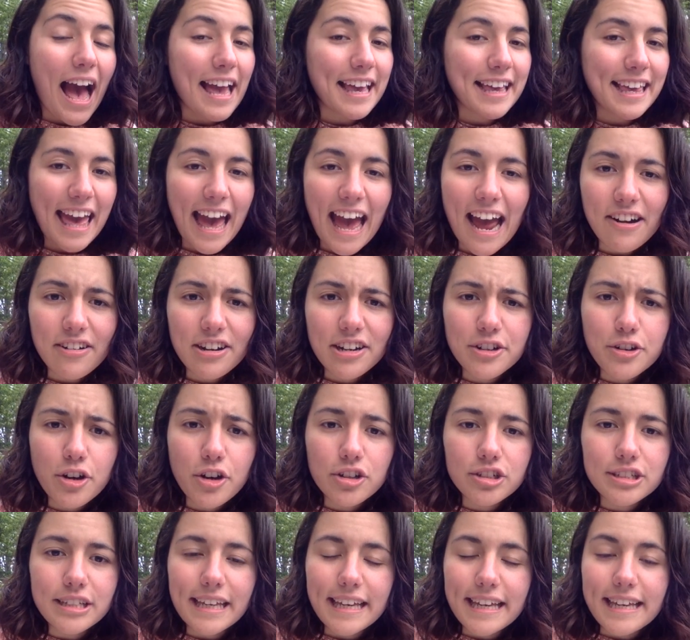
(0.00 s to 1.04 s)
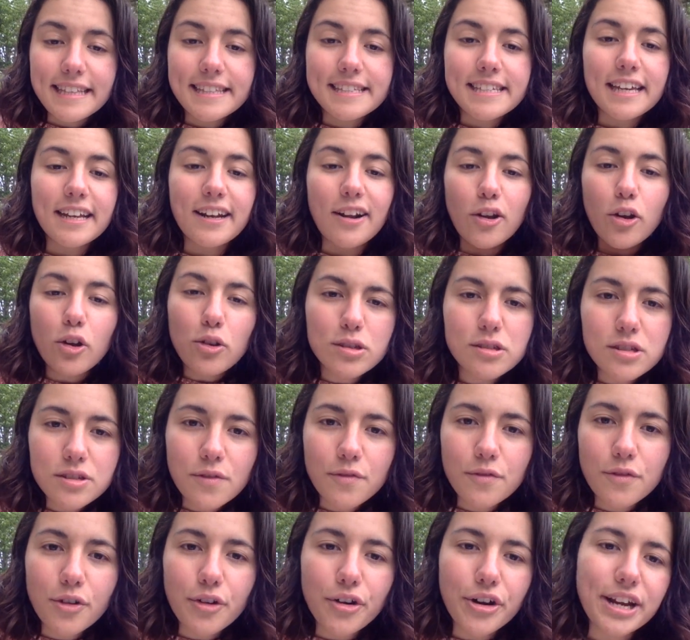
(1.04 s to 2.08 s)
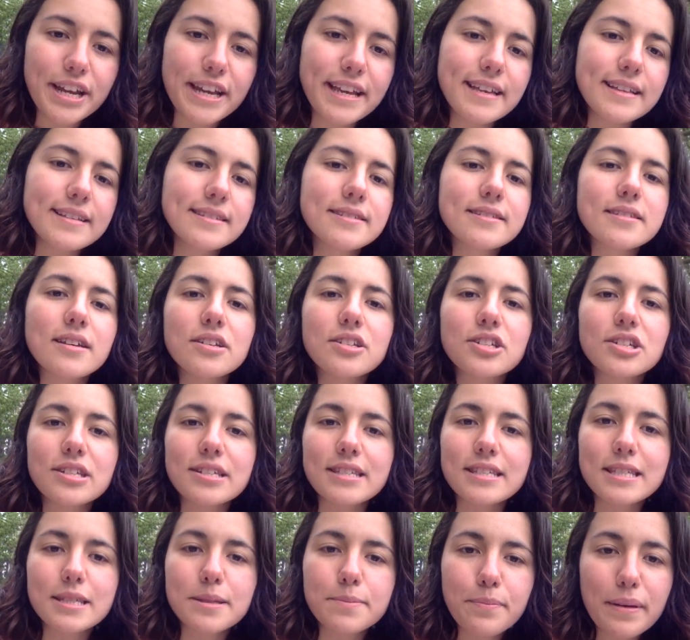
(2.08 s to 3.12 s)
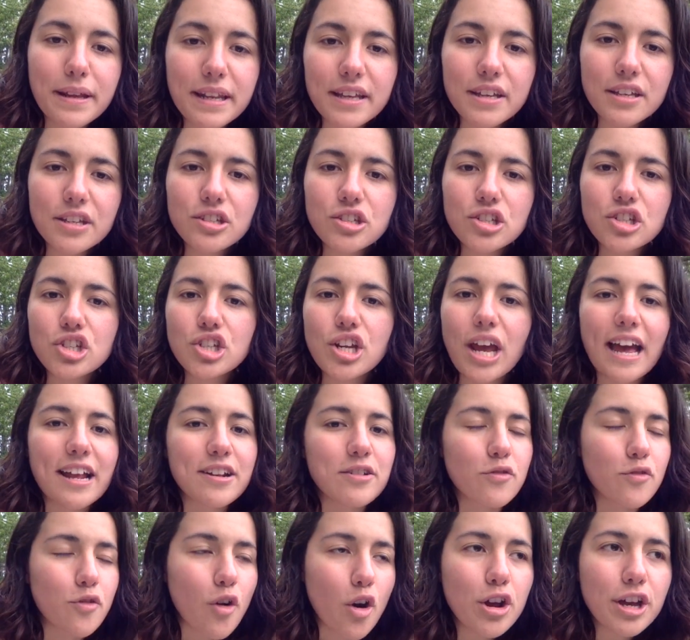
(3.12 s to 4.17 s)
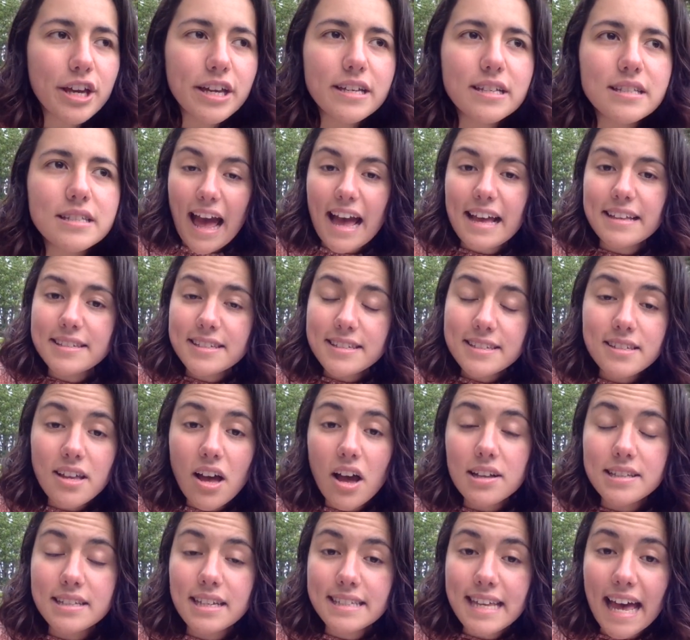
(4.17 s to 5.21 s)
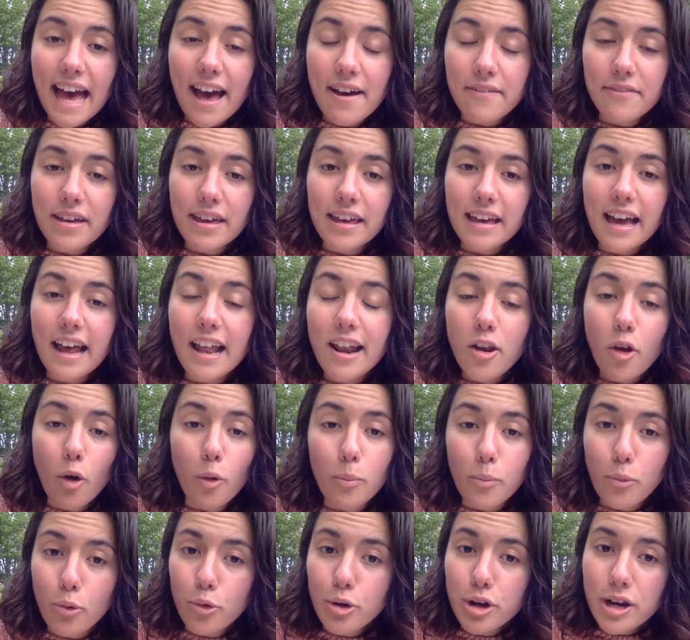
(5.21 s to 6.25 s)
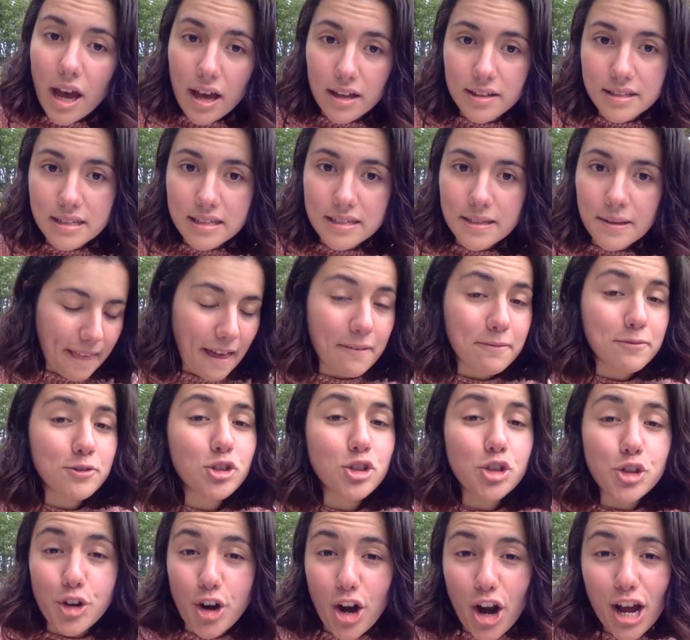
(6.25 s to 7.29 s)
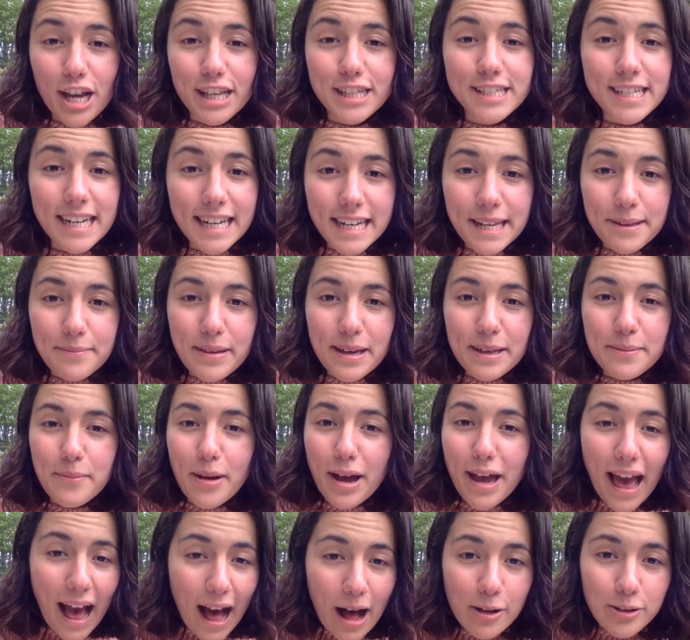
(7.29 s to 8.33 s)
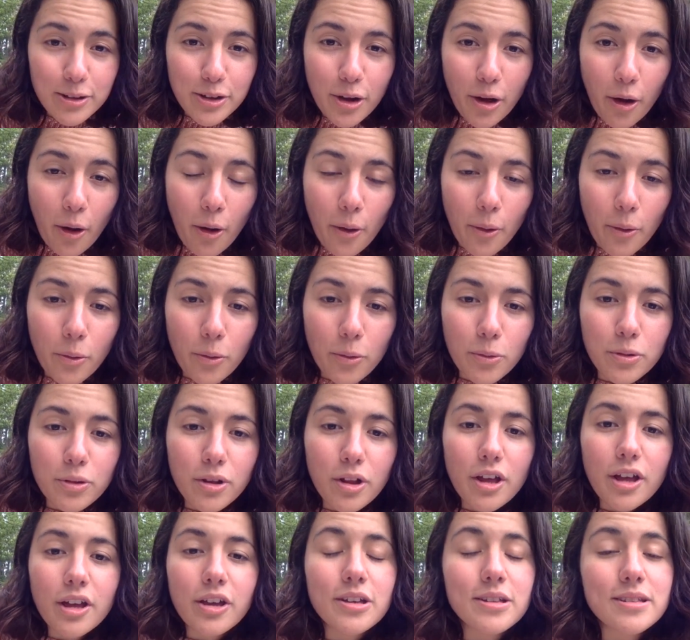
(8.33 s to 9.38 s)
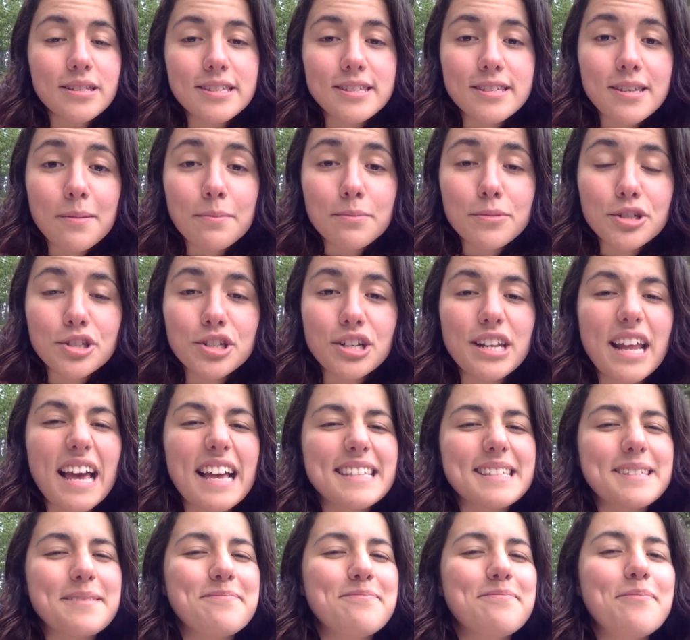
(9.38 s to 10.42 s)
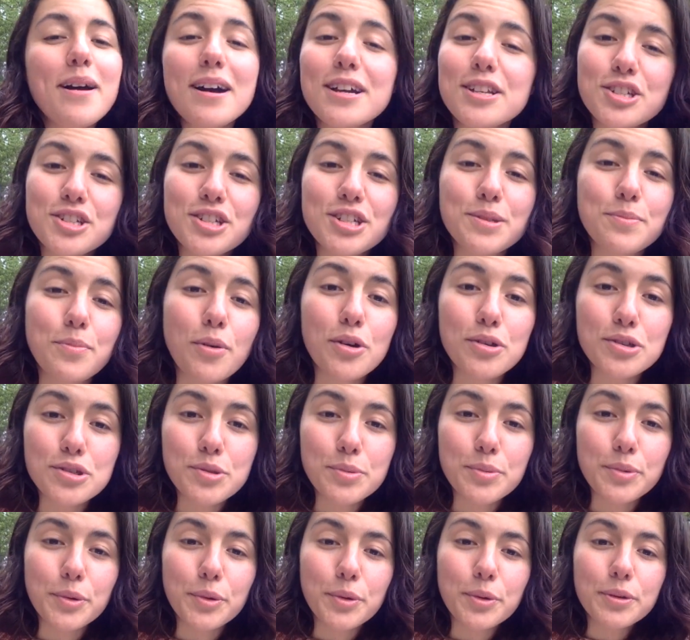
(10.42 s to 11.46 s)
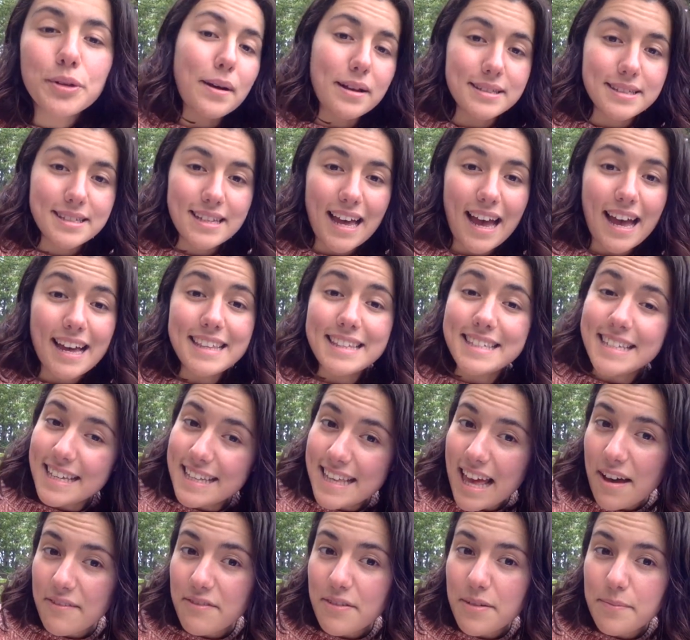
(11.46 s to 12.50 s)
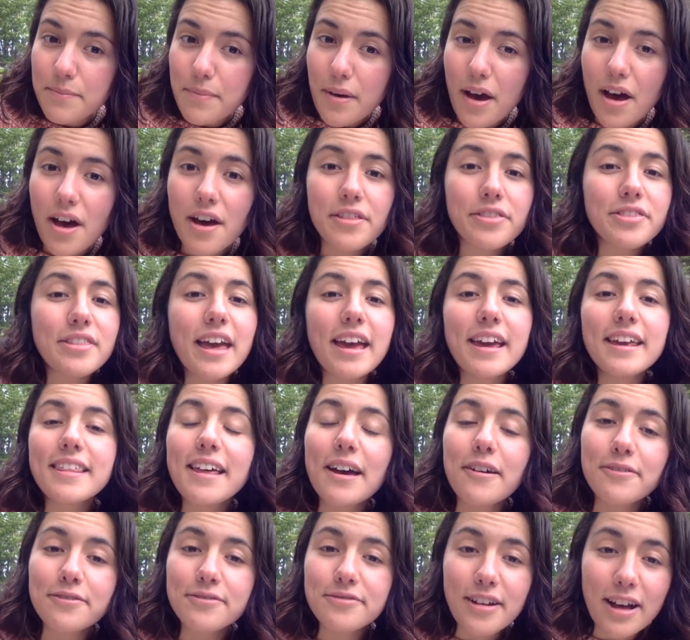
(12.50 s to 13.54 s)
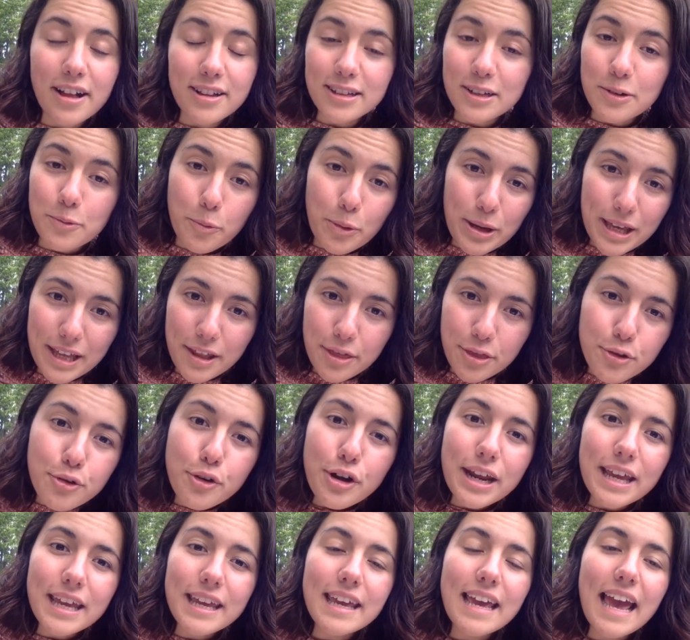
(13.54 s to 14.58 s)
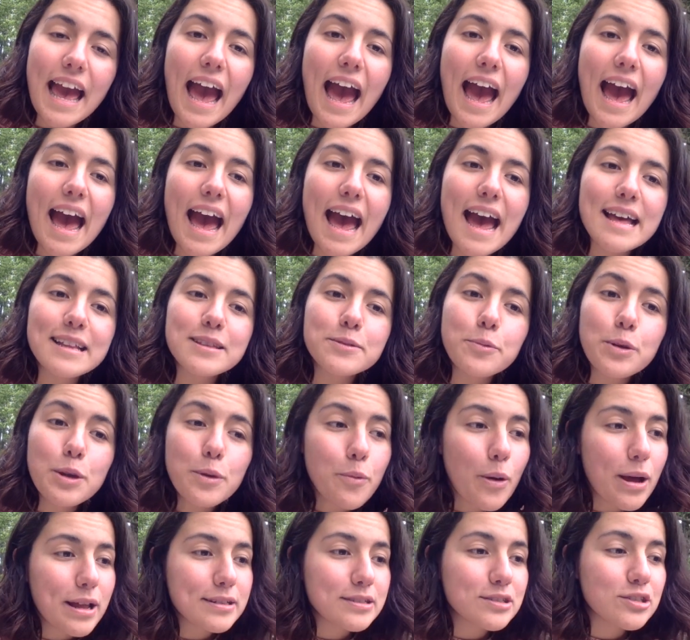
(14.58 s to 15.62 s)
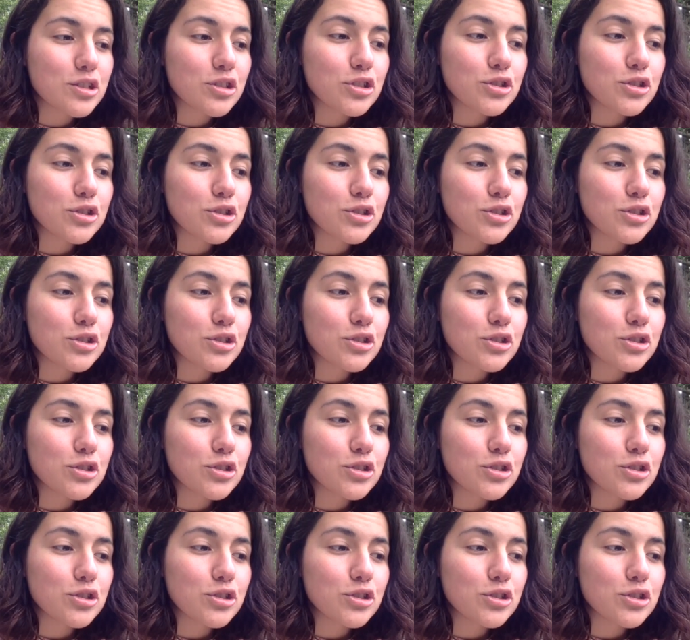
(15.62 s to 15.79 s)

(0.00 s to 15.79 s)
I carried on eating lots of greens such as spinach and rocket and started having a lot more nuts. I've tried to limit my alcohol consumption as much as possible. I did have a birthday that fell in week 3, and we went